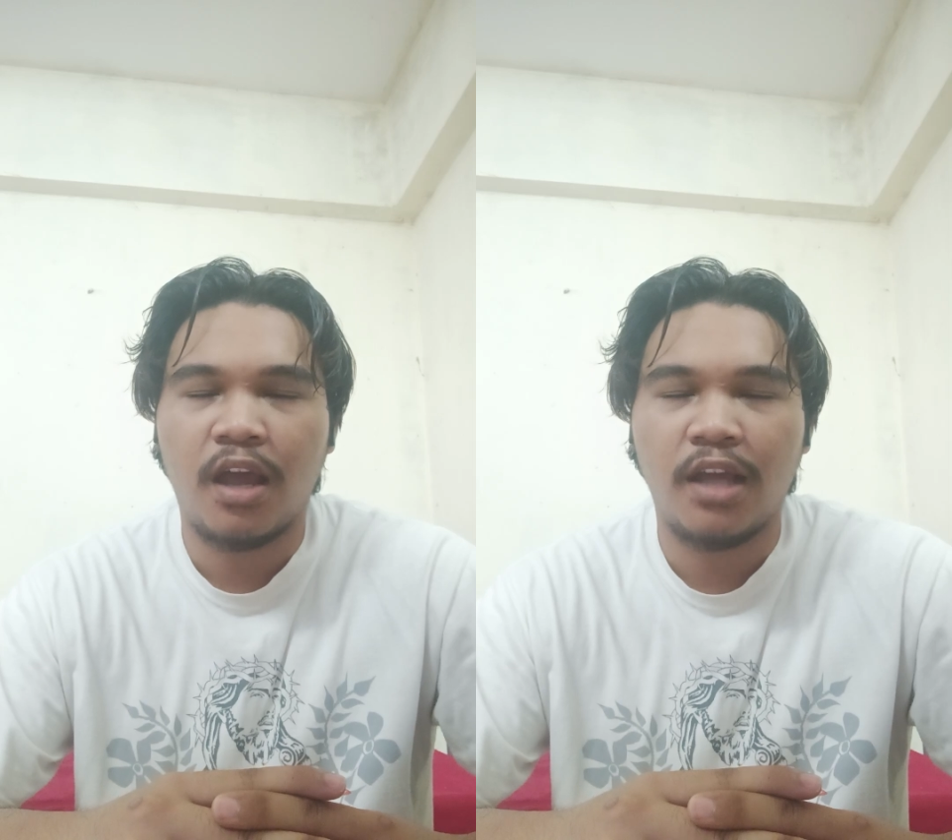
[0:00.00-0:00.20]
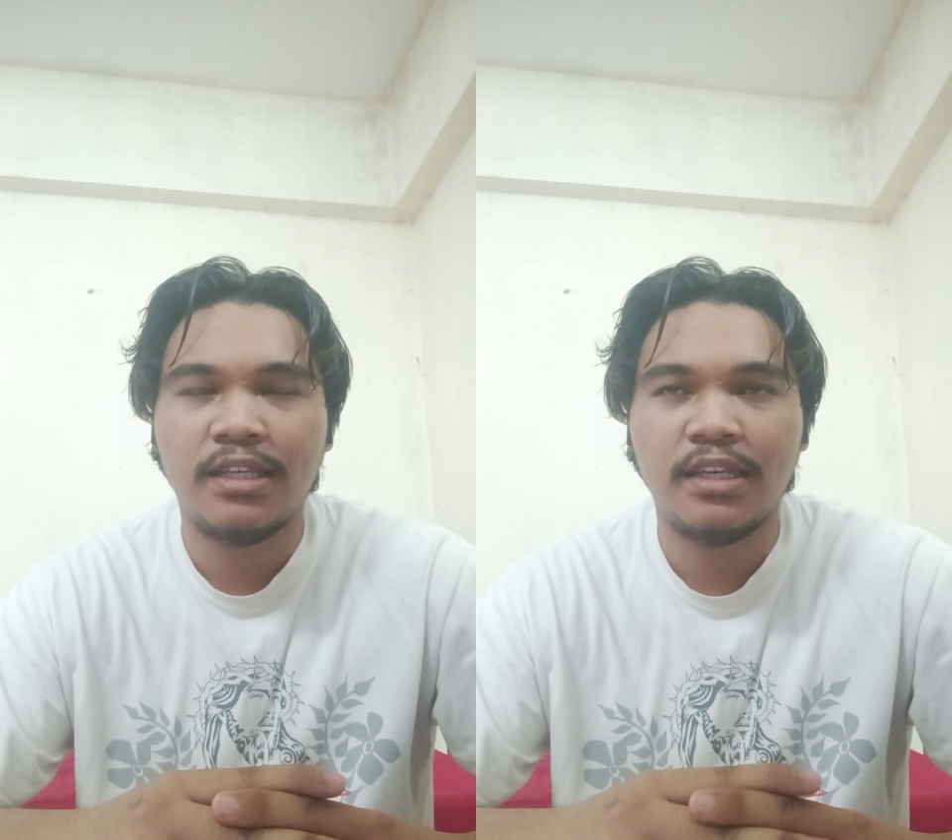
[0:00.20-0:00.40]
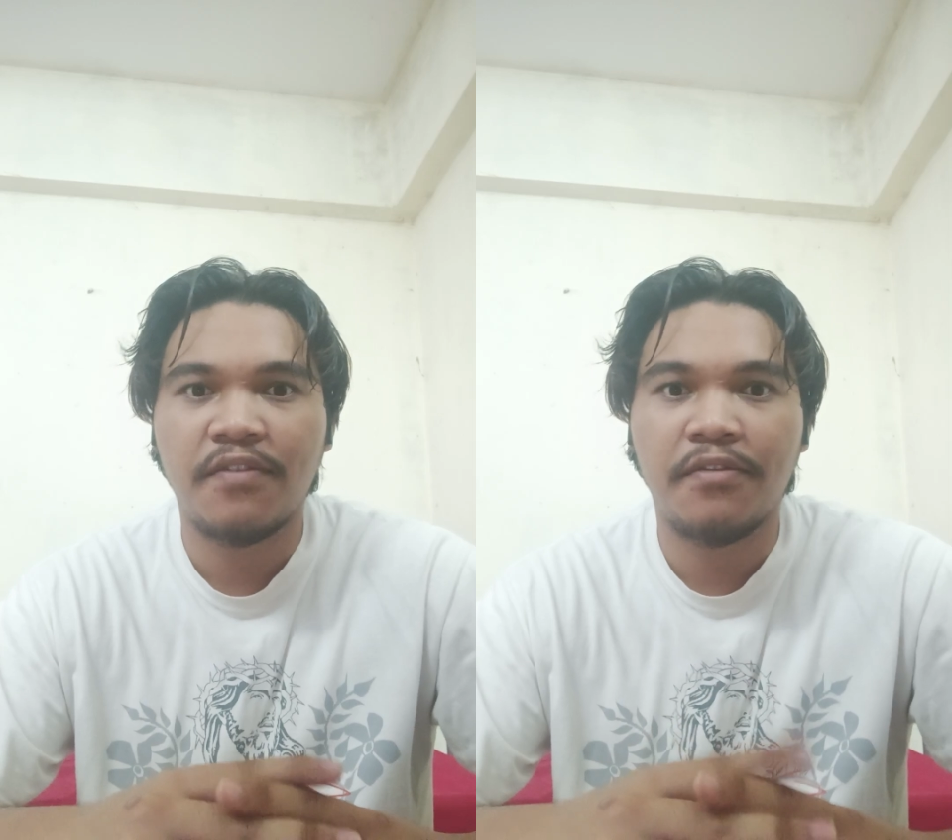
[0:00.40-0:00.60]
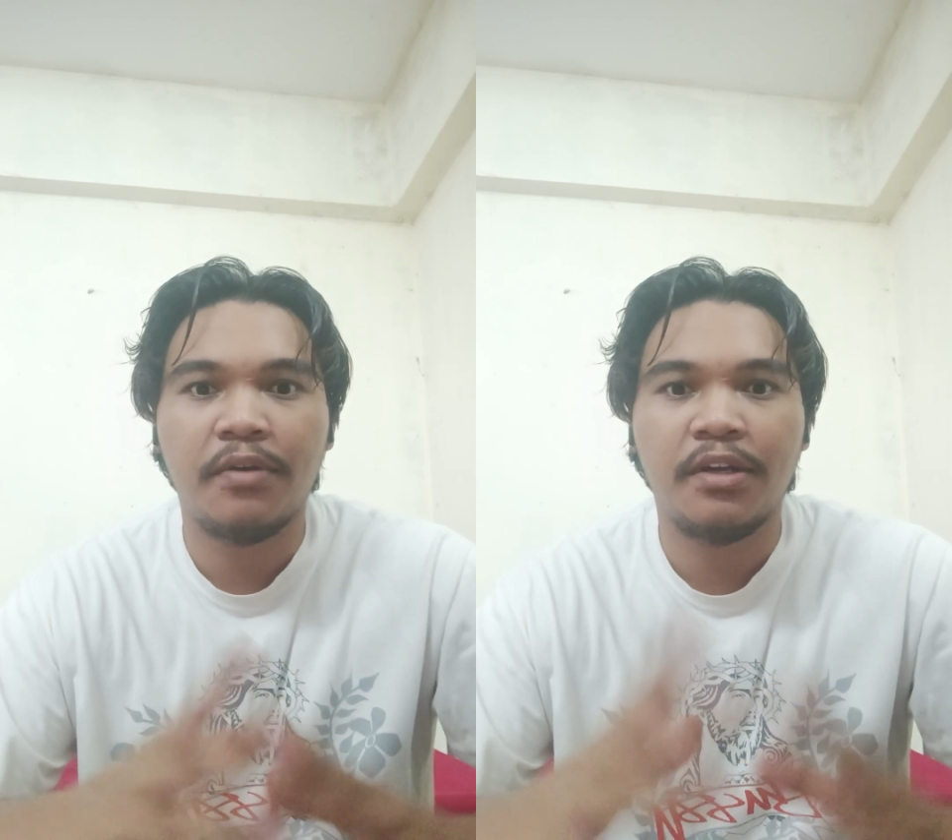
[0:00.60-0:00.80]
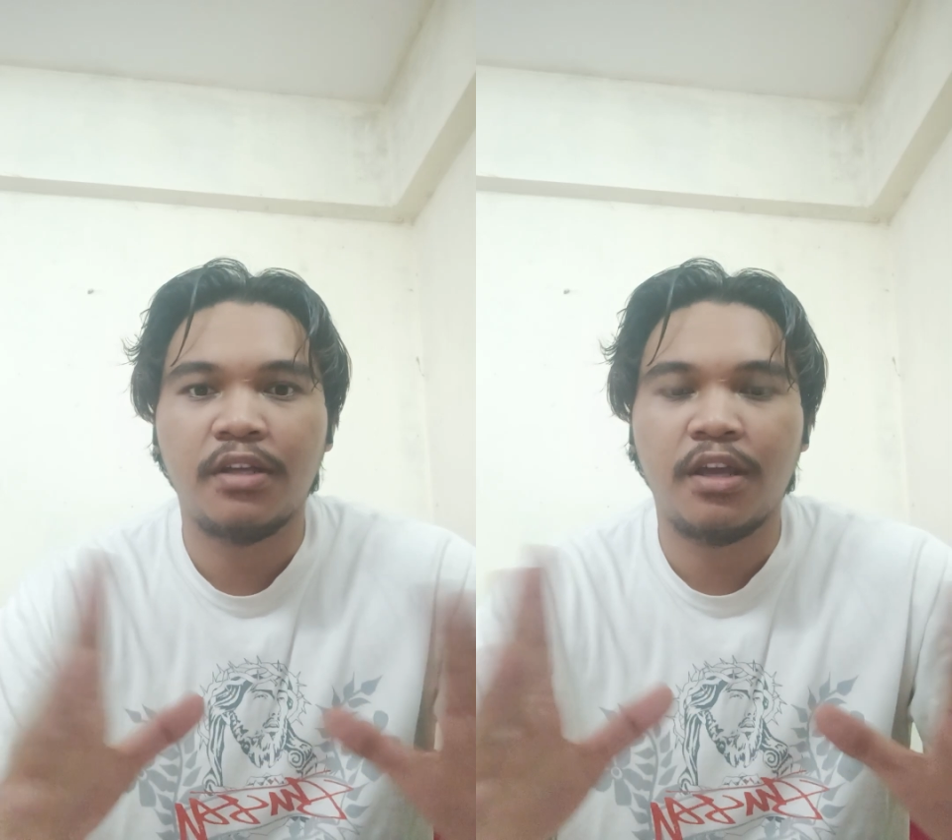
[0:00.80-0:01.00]
I think
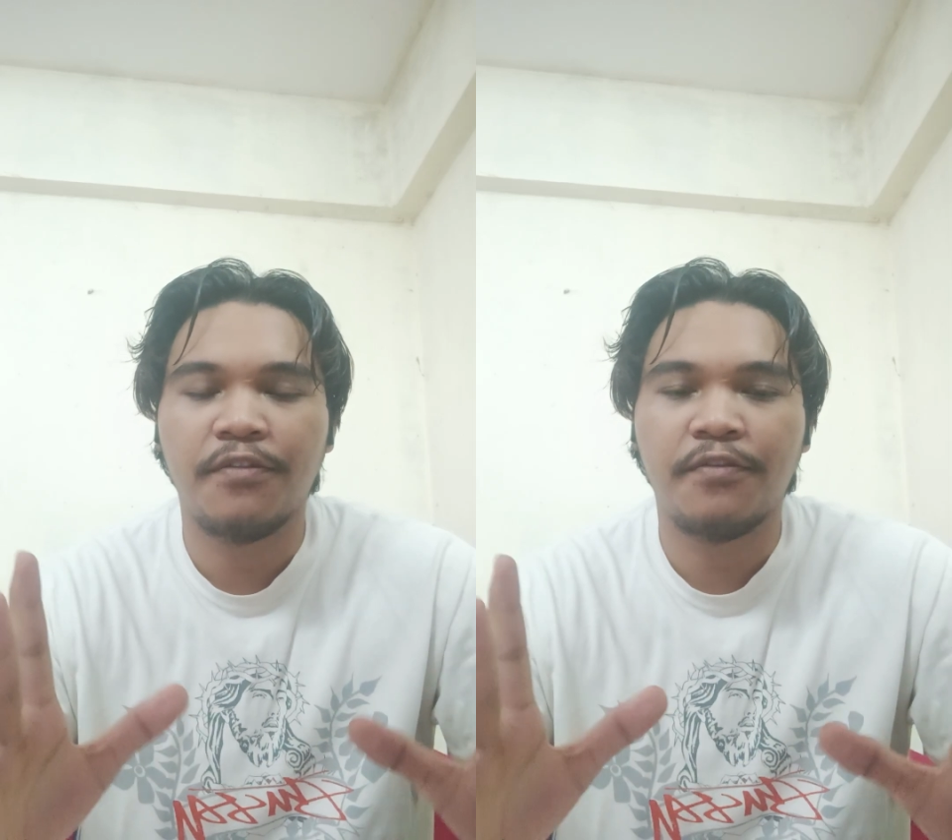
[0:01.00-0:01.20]
everyone